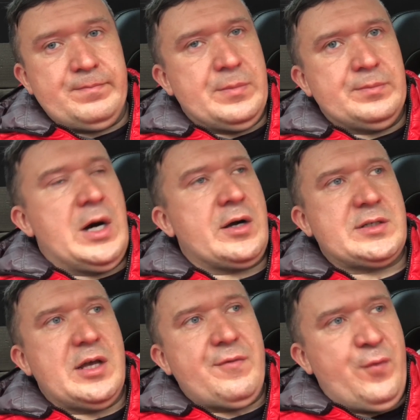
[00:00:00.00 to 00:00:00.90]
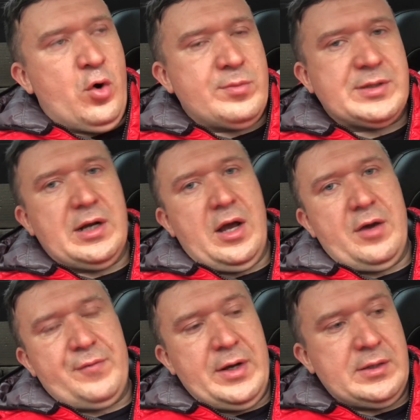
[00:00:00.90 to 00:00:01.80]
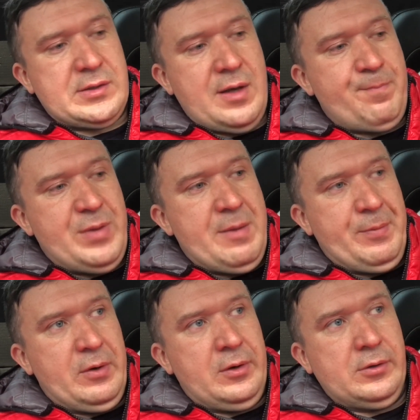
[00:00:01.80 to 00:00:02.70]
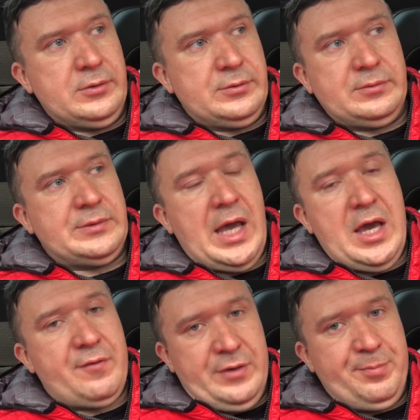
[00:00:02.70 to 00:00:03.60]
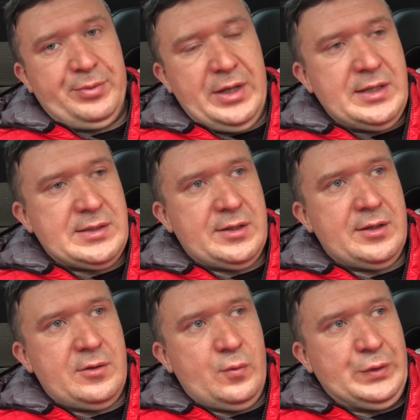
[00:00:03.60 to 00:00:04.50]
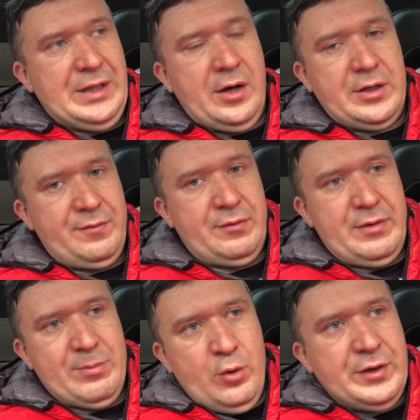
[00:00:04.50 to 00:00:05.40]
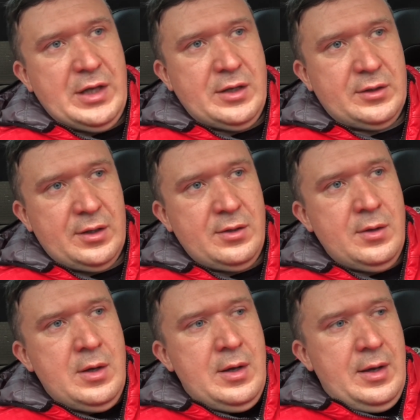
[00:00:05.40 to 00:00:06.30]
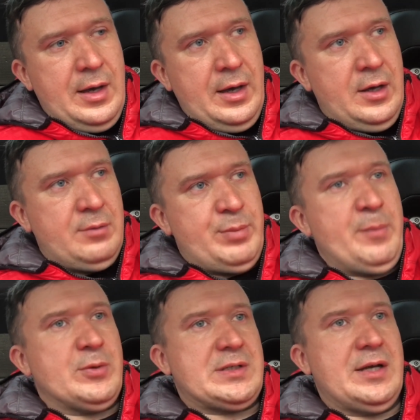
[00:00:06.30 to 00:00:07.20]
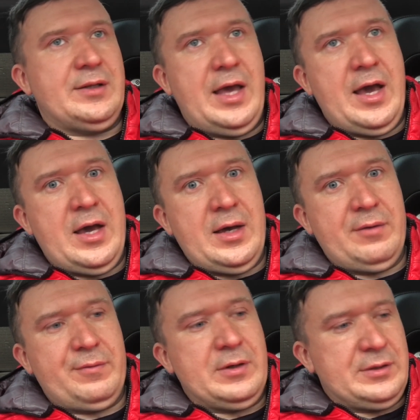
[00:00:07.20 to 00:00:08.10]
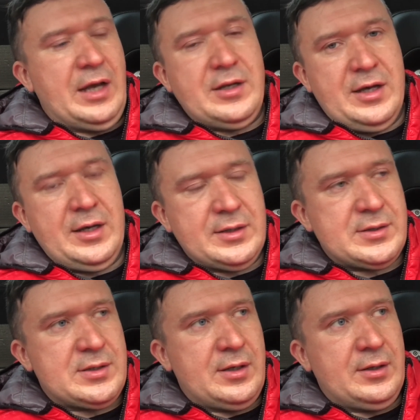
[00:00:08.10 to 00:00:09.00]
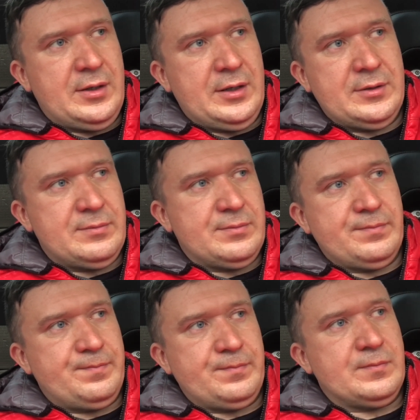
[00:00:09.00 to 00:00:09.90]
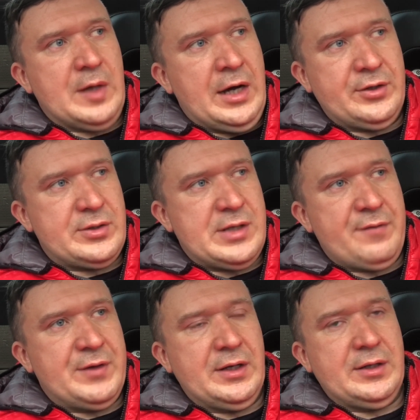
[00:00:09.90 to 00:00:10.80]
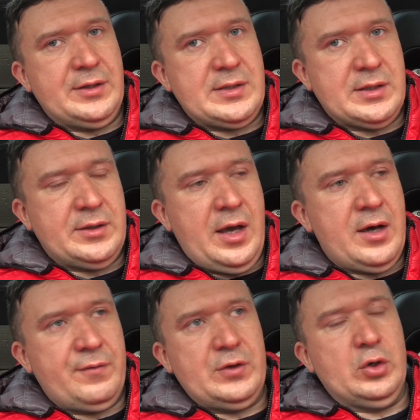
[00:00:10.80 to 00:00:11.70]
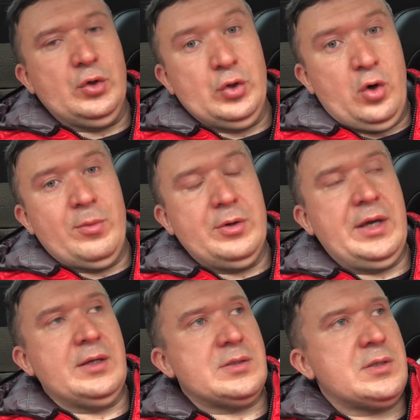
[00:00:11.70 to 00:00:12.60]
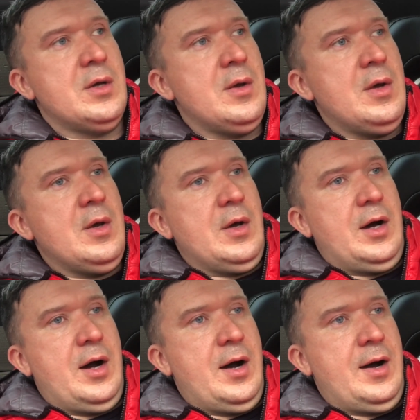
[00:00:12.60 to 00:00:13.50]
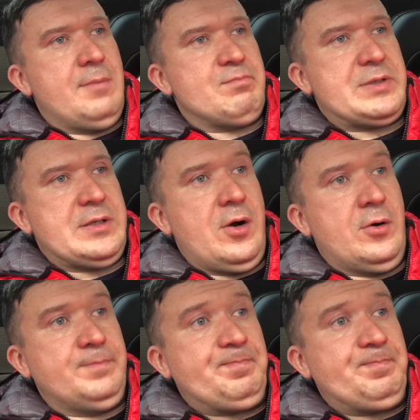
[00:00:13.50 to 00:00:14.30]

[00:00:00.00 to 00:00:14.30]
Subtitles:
RX8 forums that I have read, some people, they have replaced it without even removing anything, and people said they have tiny hands. And then others have done it and they said they have, you know, normal hands. So